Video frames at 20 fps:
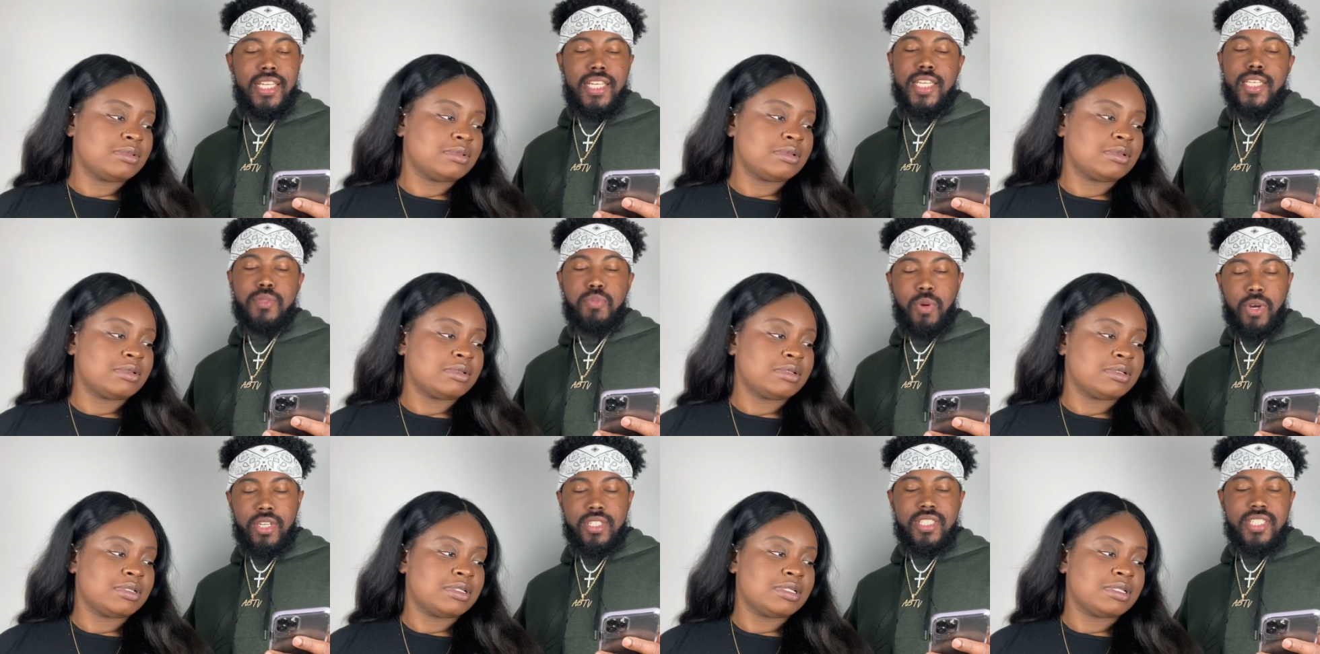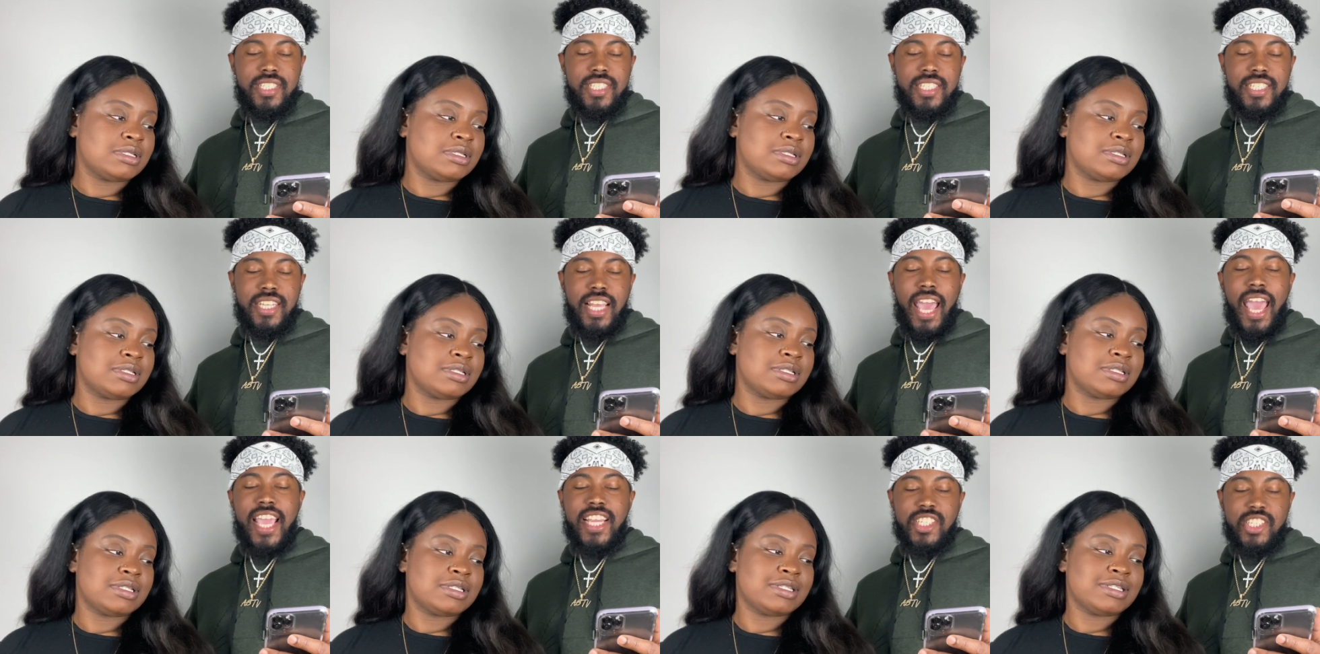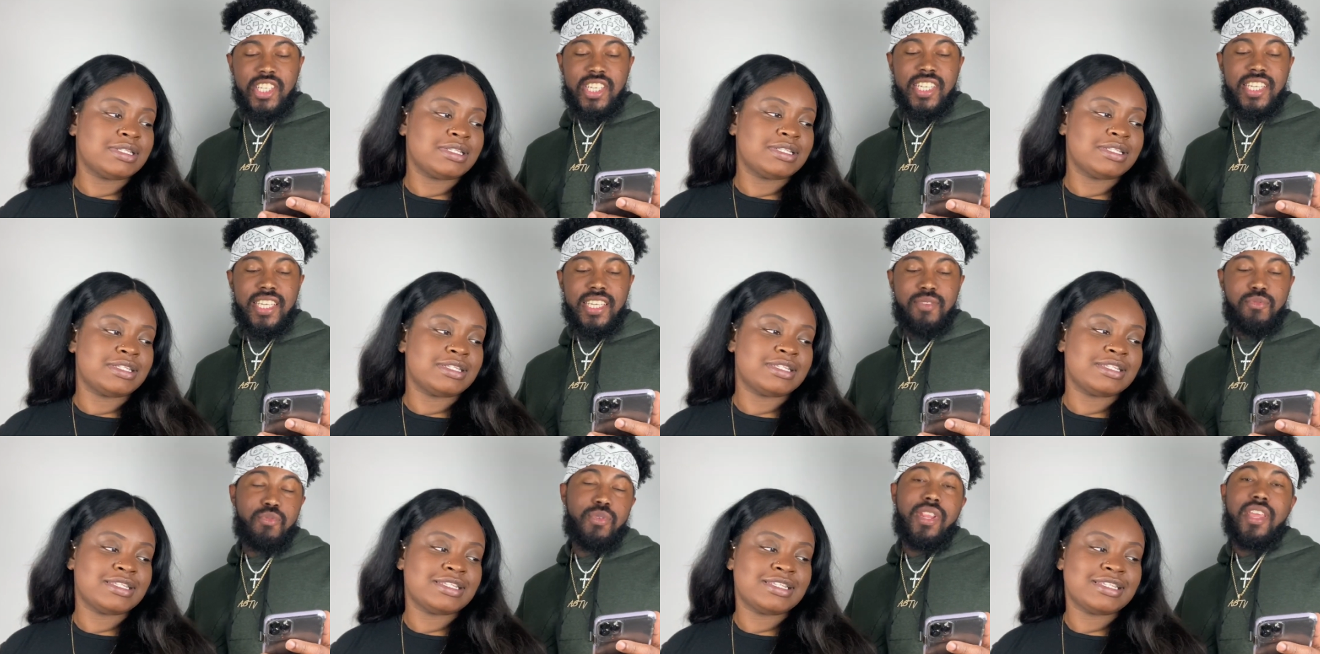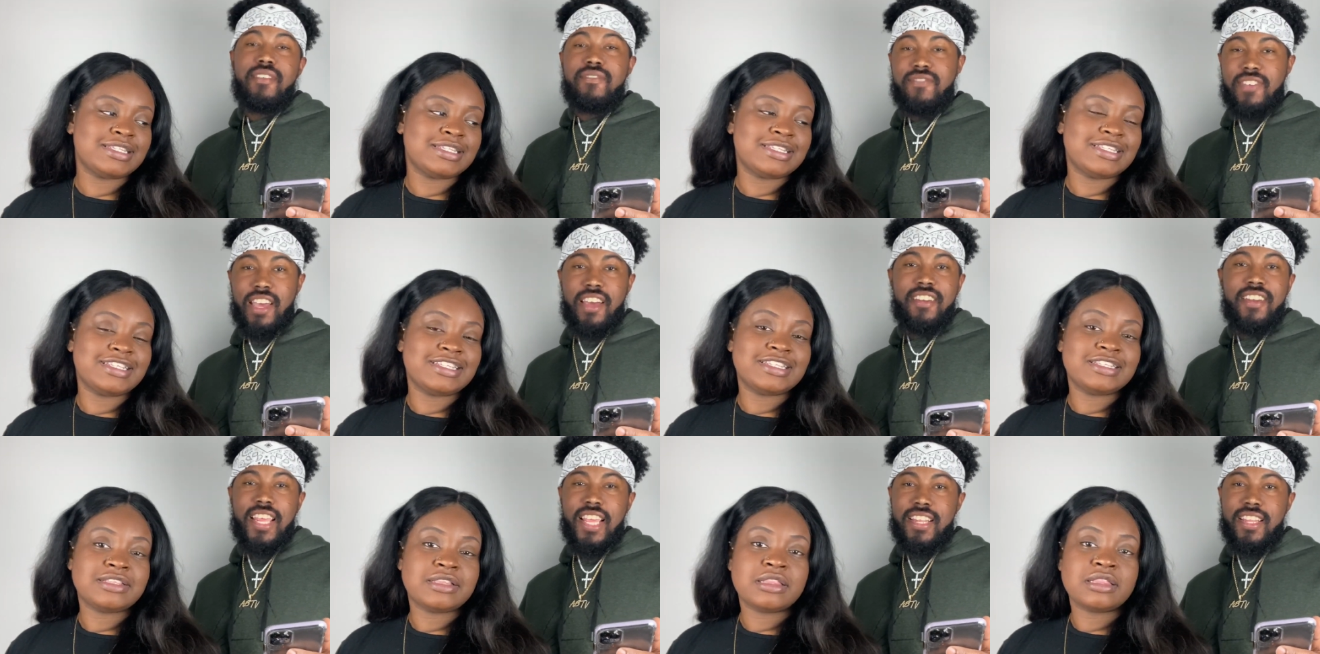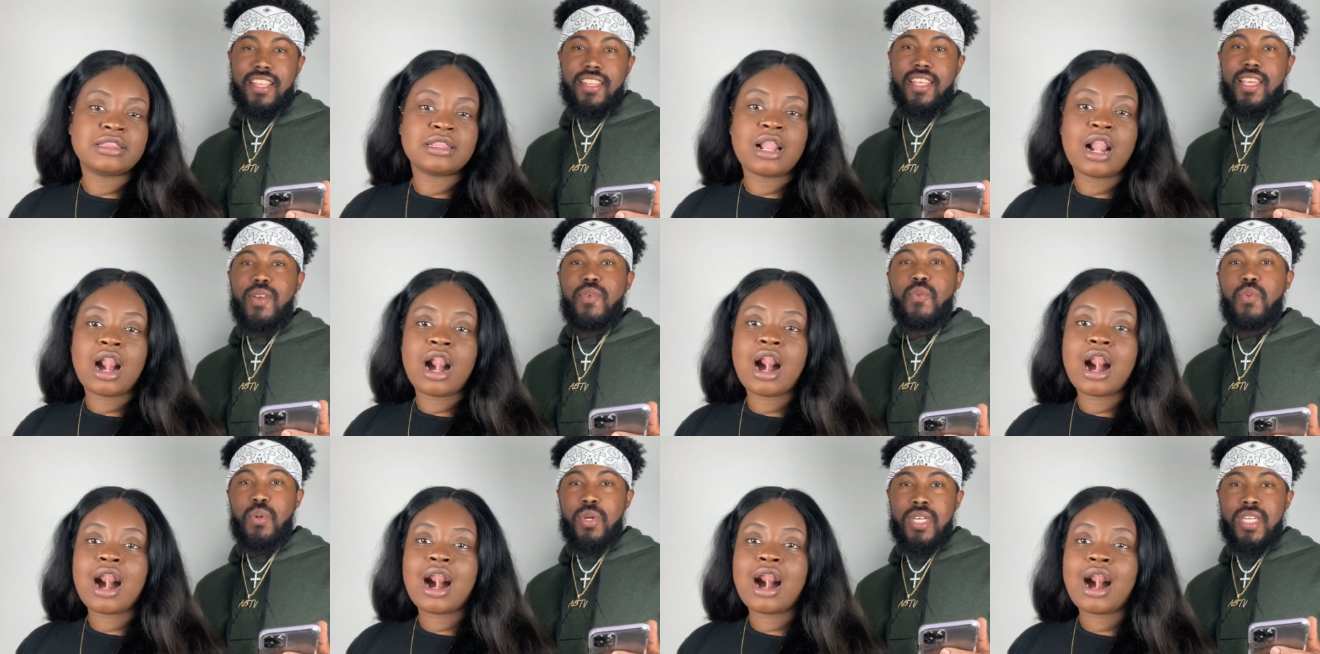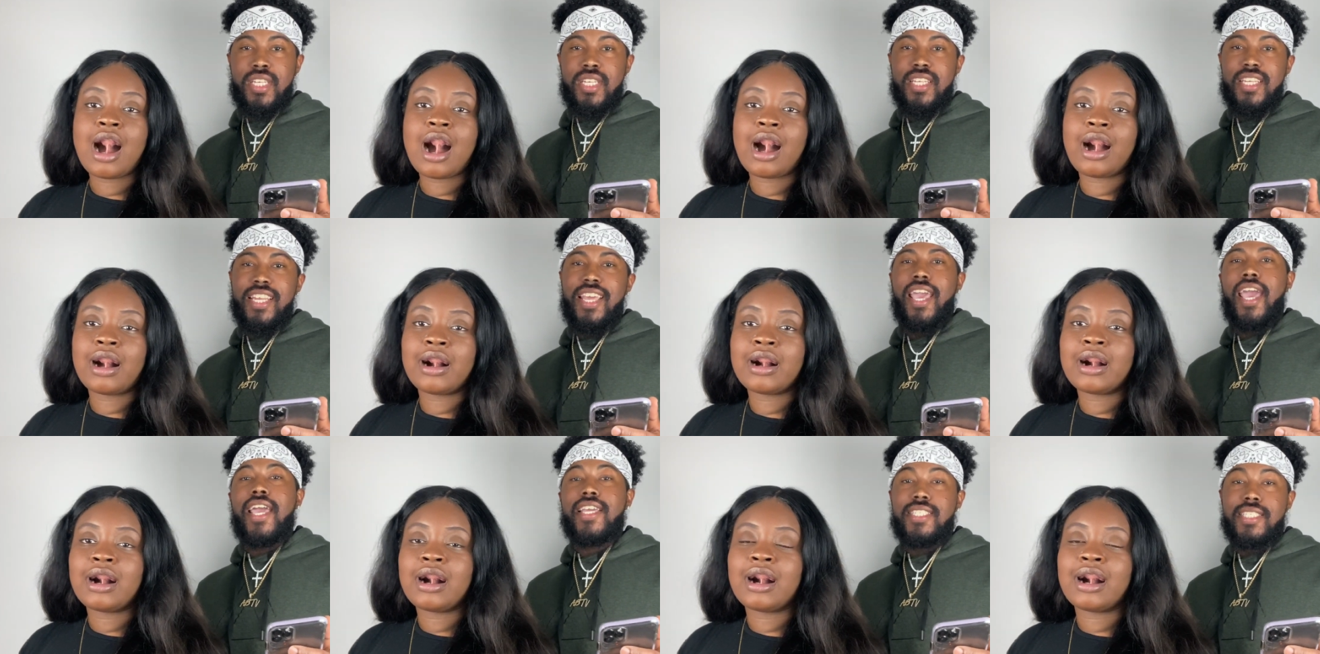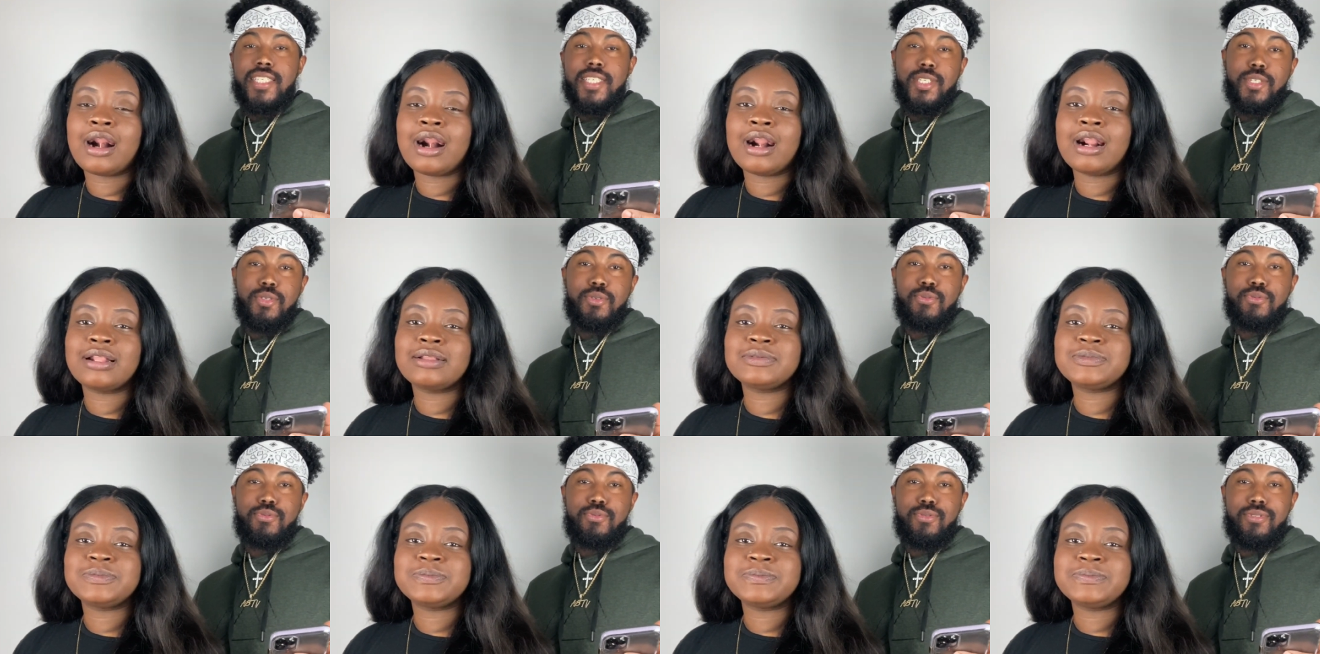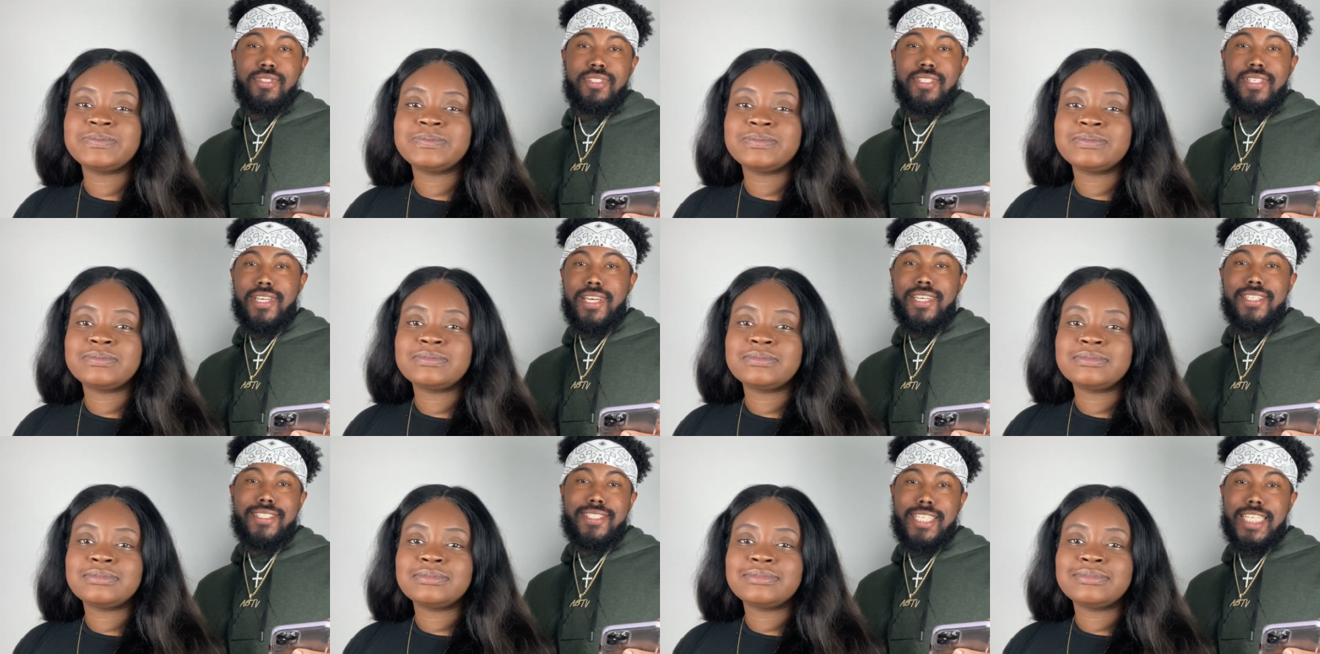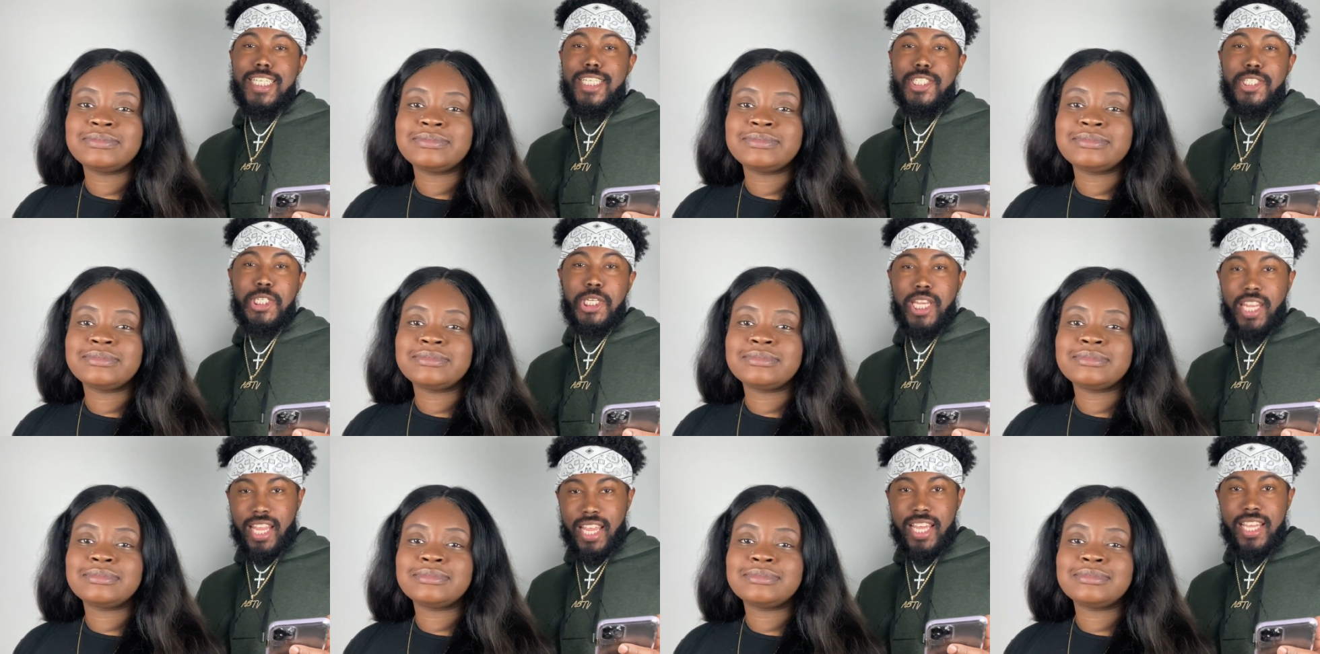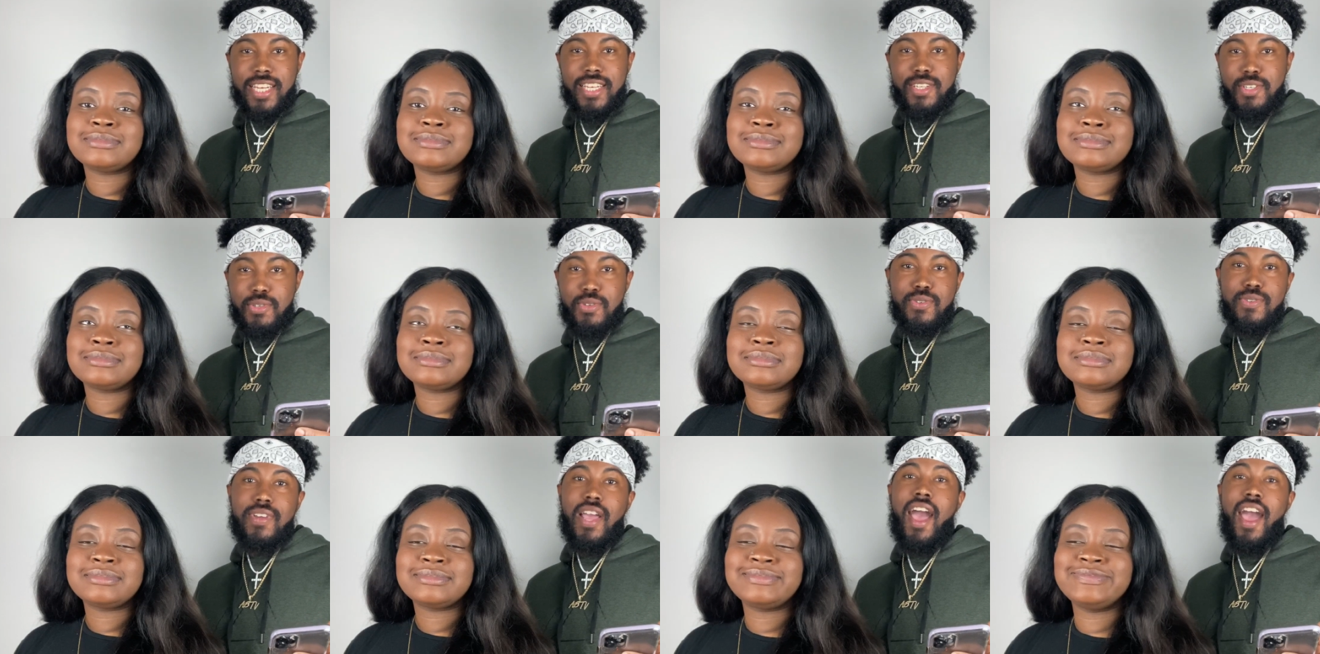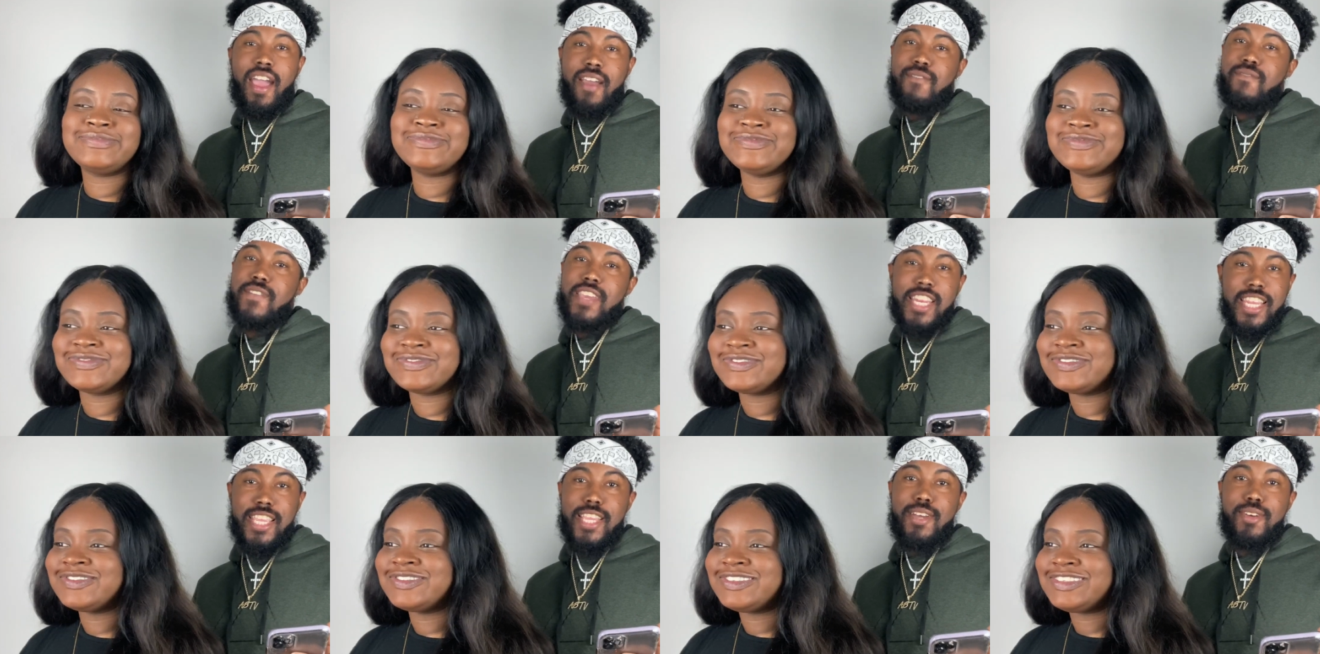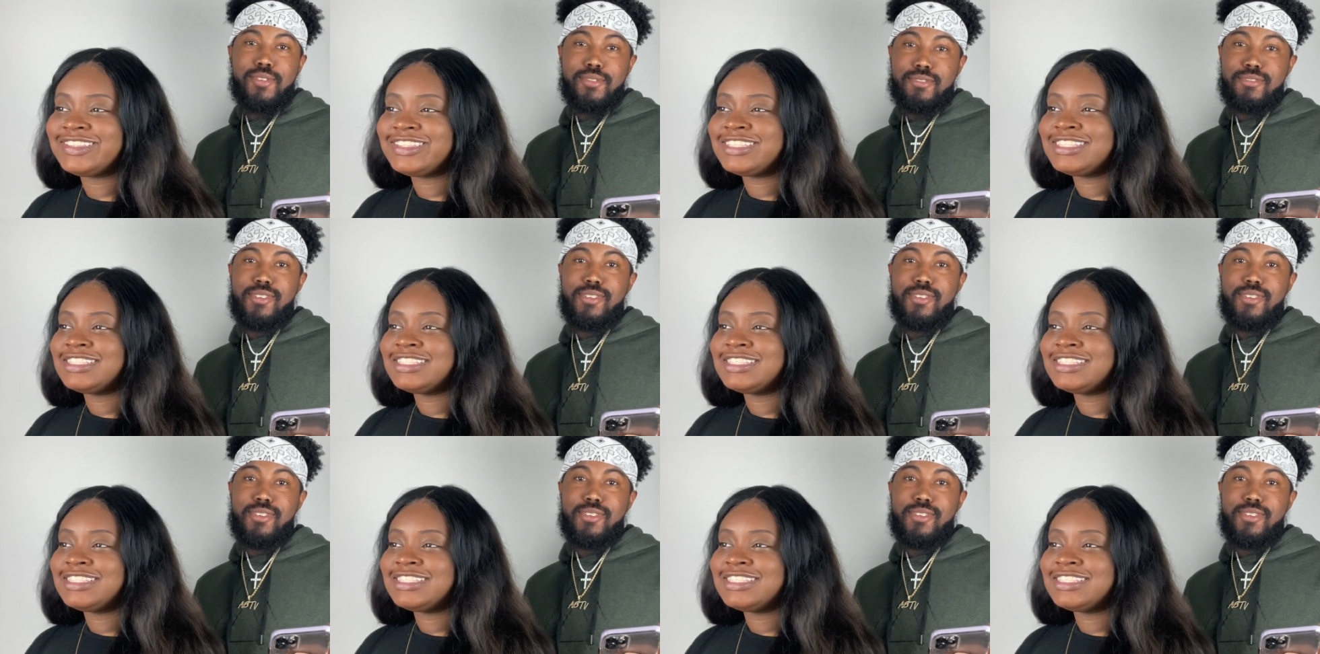Speaker 1: this person actually, when they found out that they won, they actually used a signature line to our videos.